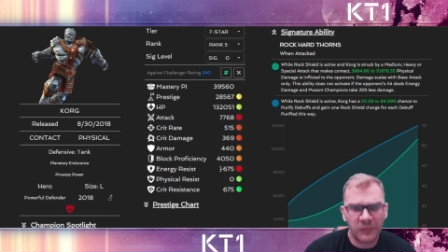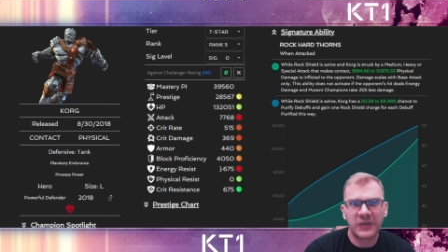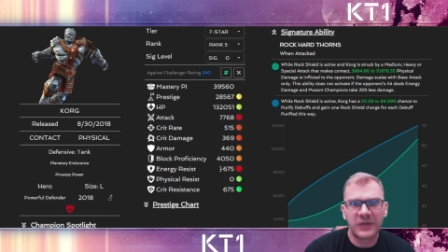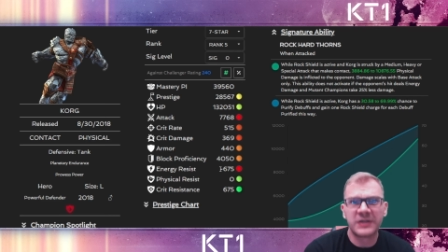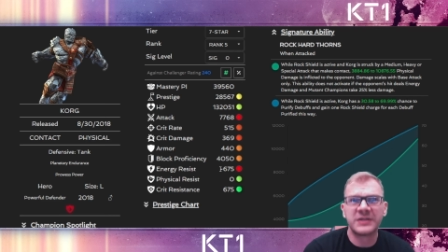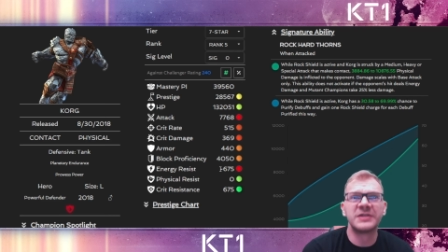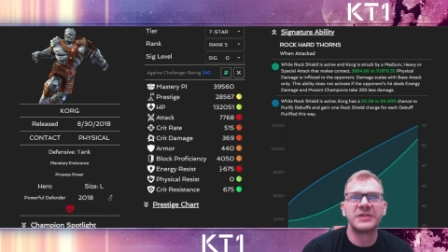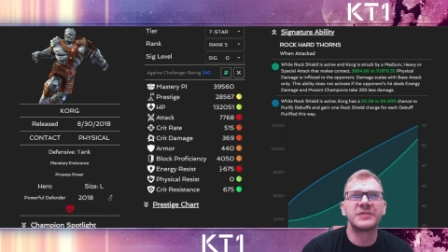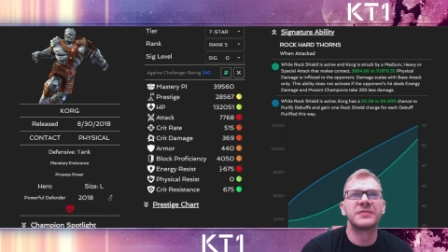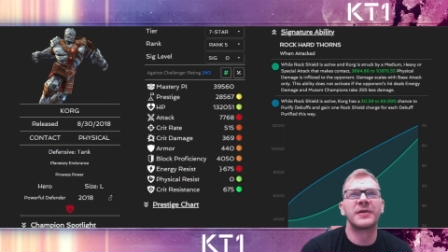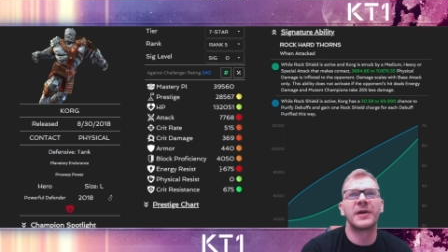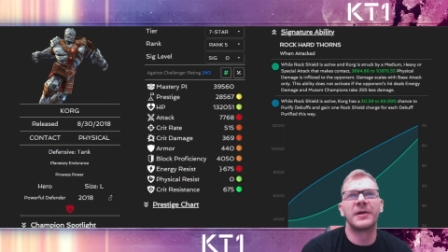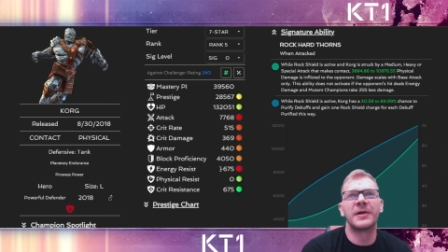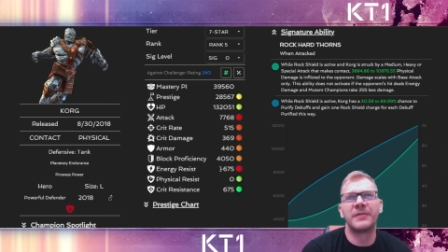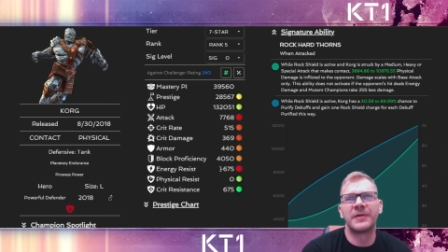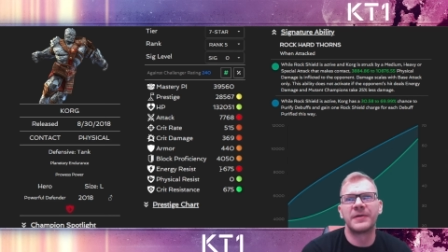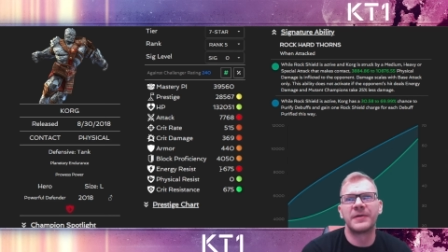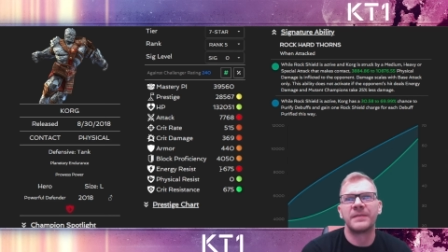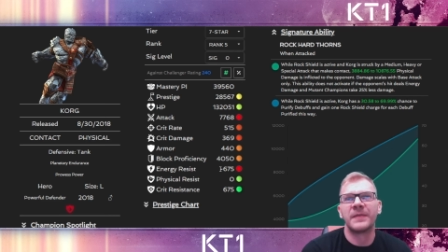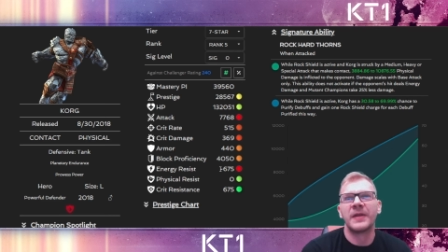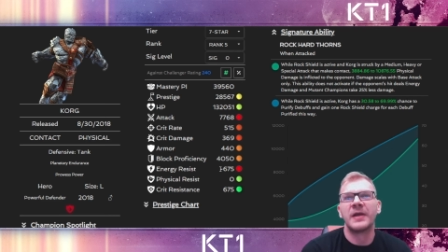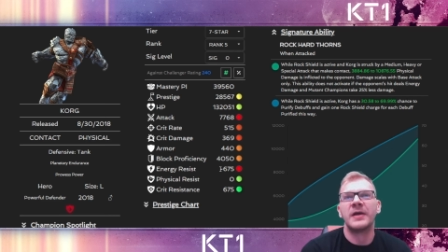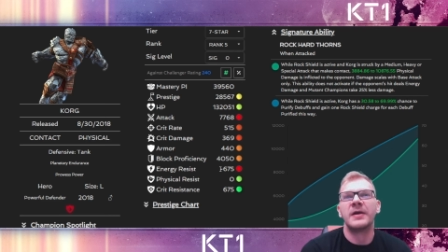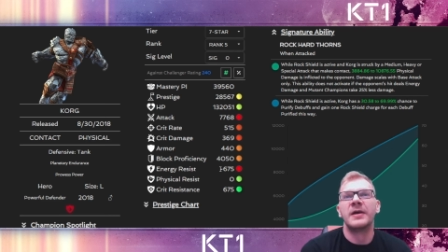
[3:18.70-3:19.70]
since forever.
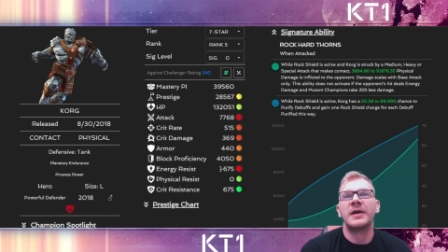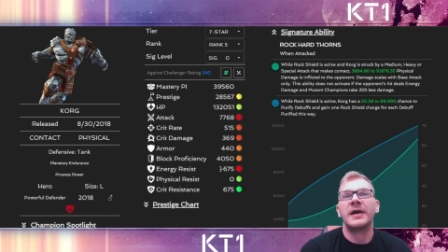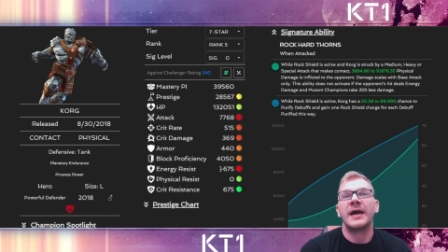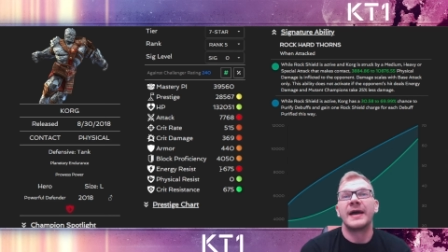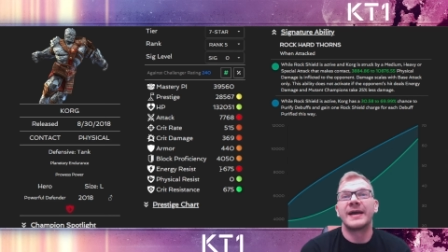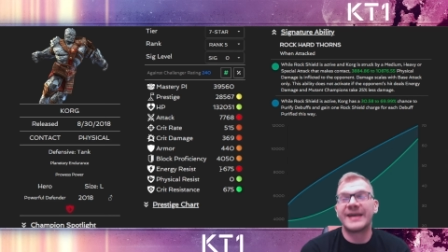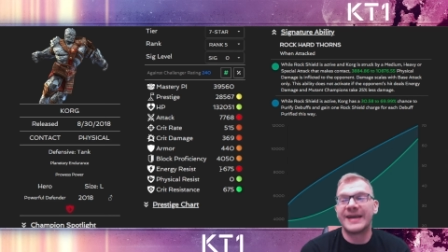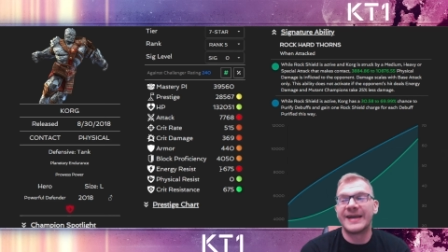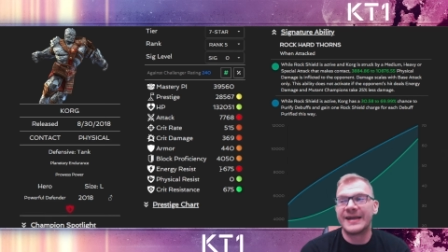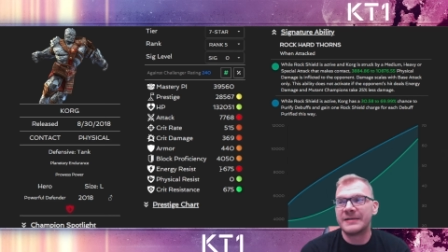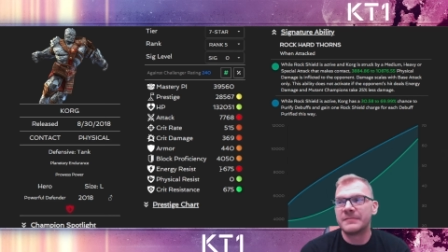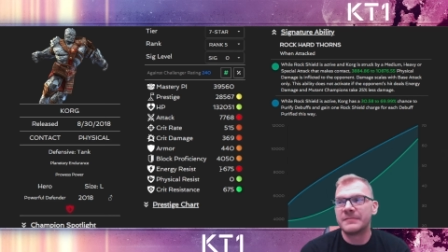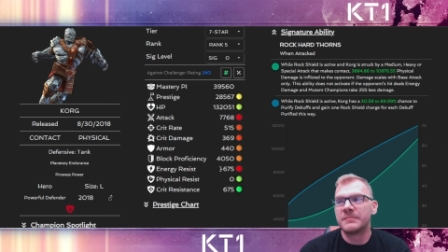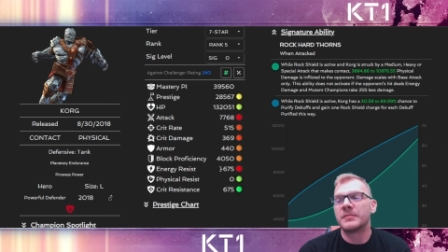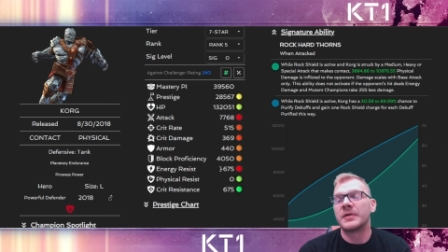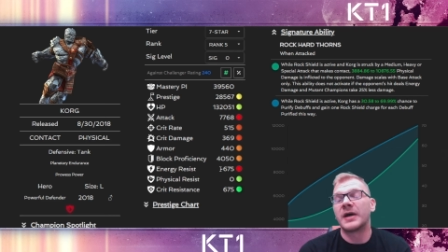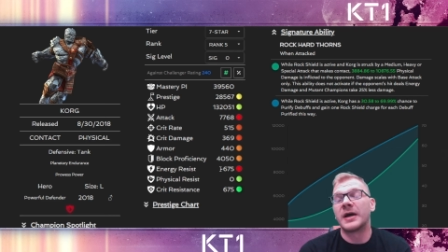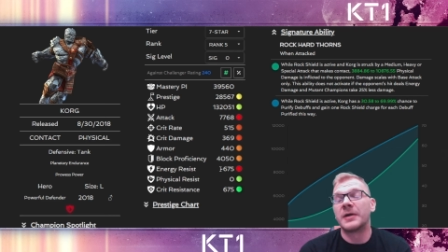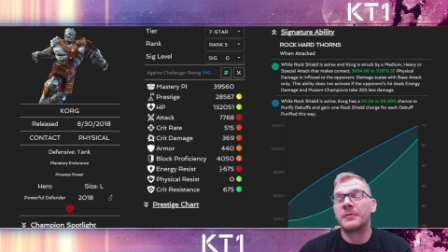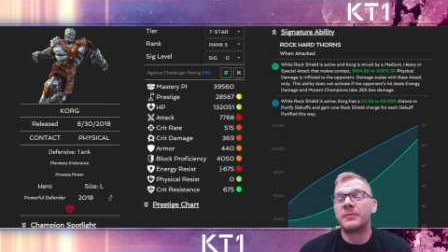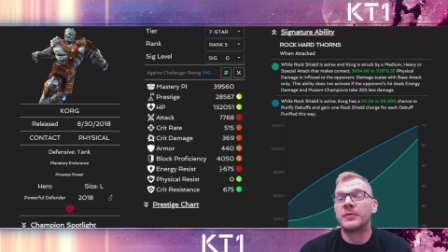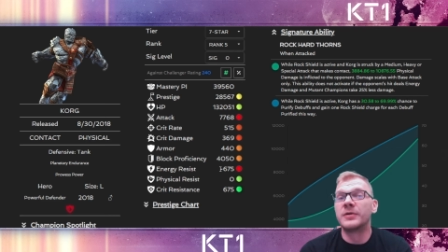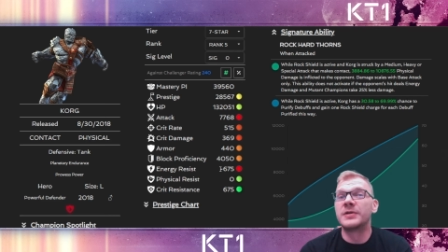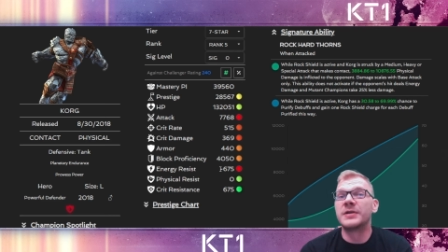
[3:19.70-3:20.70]
Again,
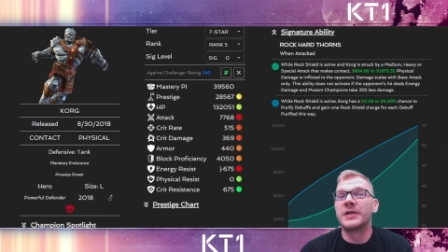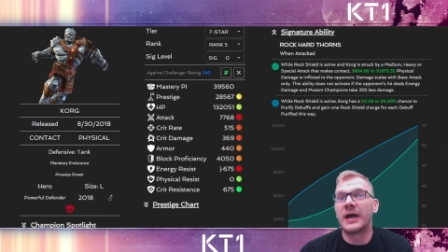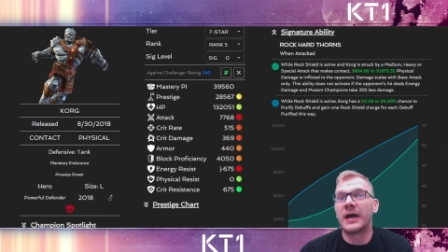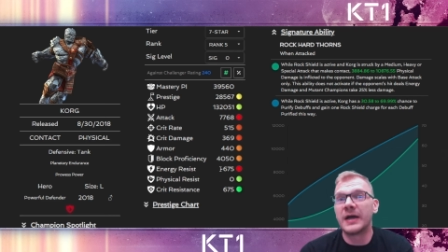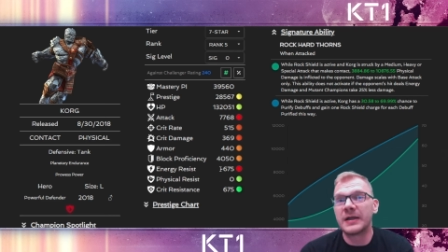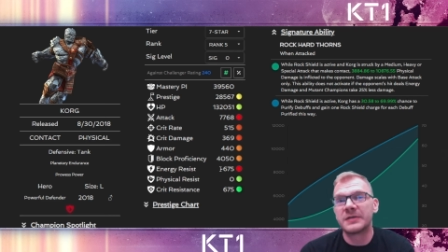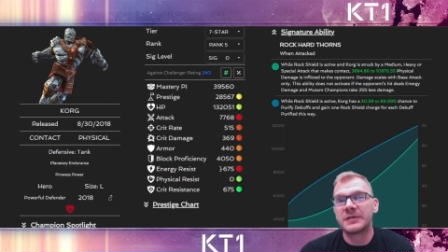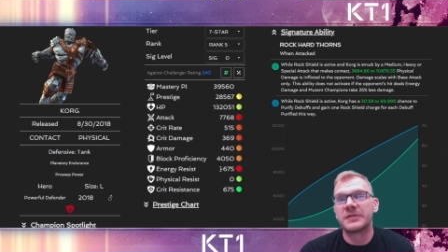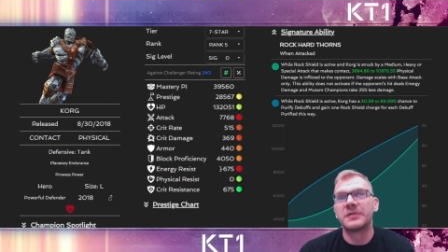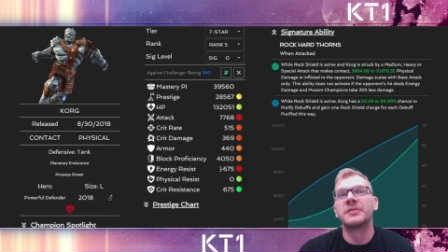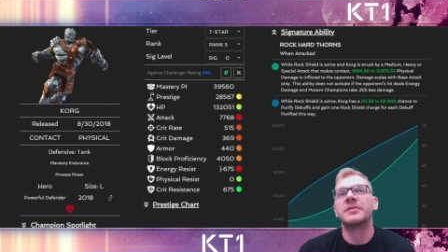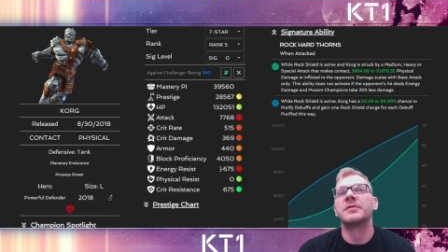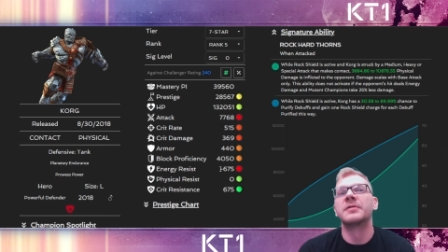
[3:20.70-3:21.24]
I would not